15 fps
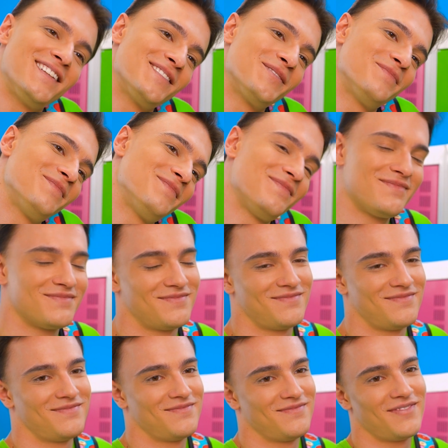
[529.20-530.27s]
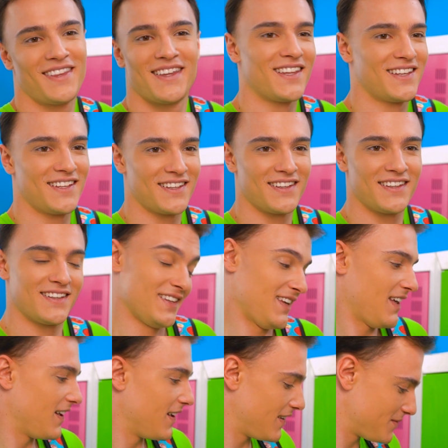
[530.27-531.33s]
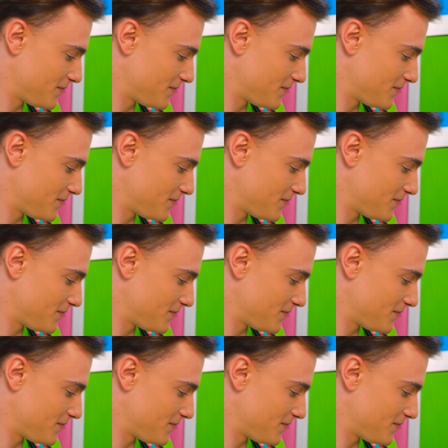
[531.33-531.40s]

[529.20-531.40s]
Amazing! Let's see here.